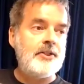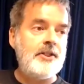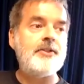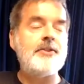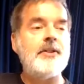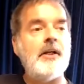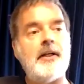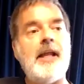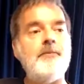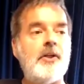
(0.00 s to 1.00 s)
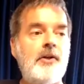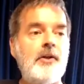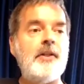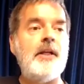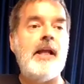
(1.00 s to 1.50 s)
Jesus
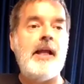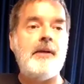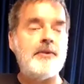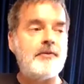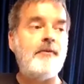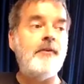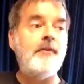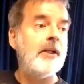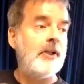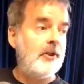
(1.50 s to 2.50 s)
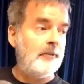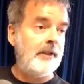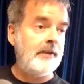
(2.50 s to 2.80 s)
came to earth and was fully